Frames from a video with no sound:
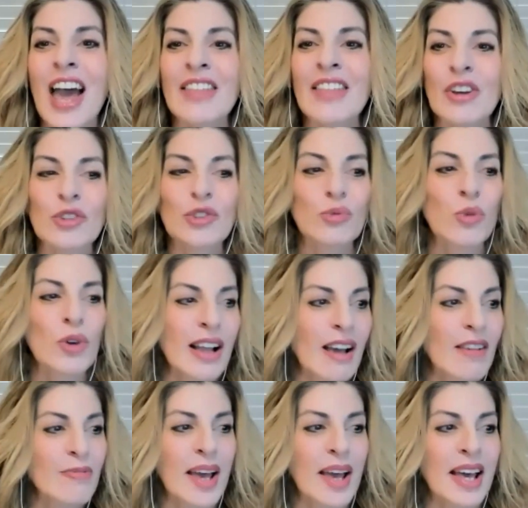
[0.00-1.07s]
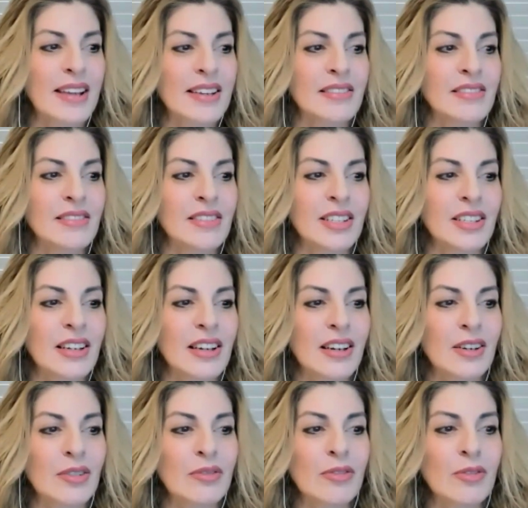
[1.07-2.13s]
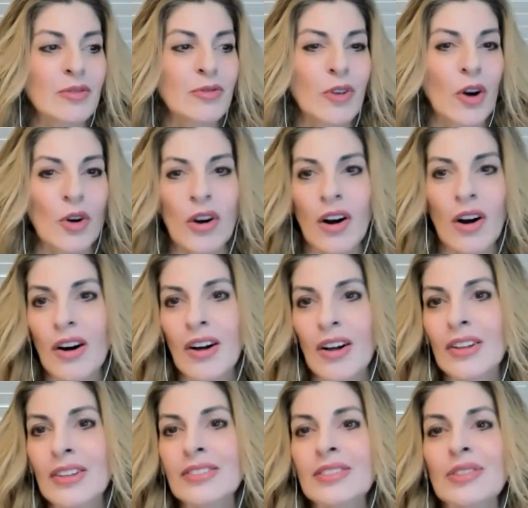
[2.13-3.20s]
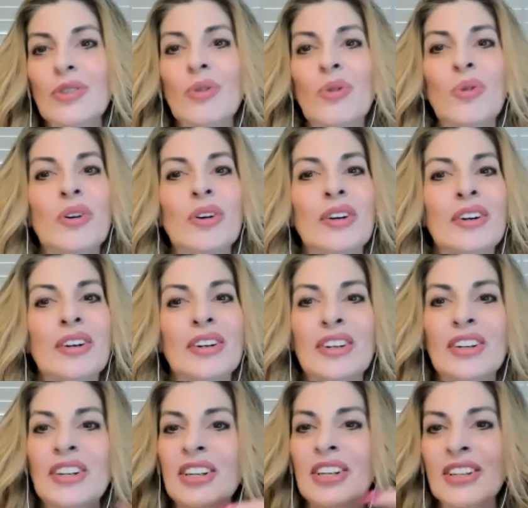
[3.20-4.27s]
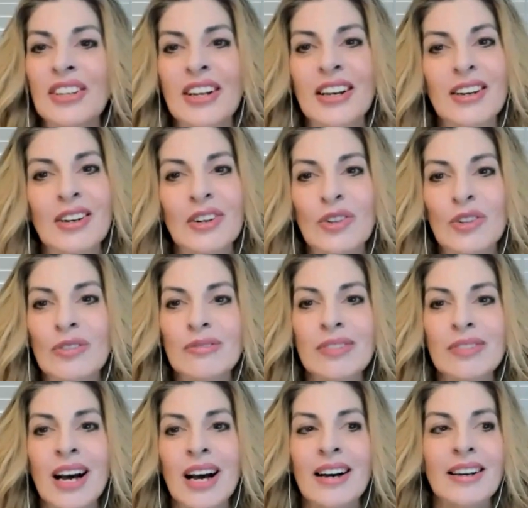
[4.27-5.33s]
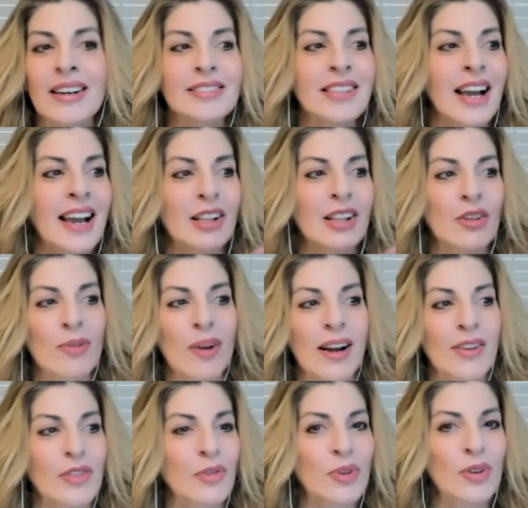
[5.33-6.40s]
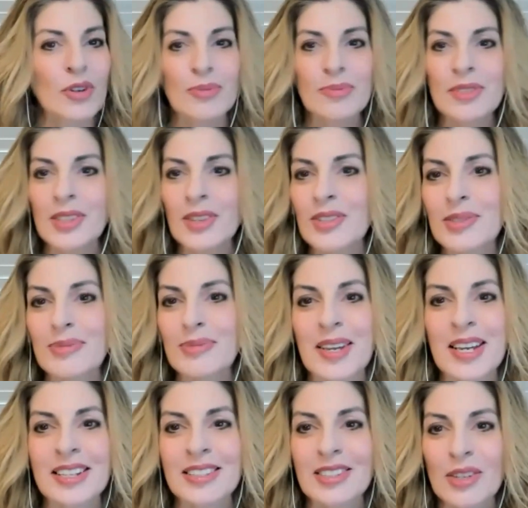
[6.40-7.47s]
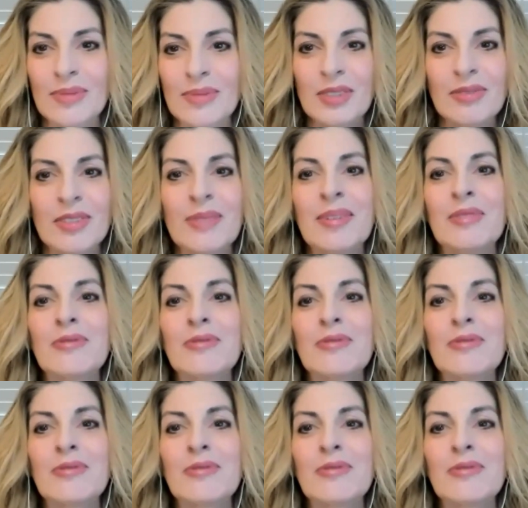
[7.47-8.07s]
and those would have been, phone calls or, dial around the room, so to speak, in terms of let me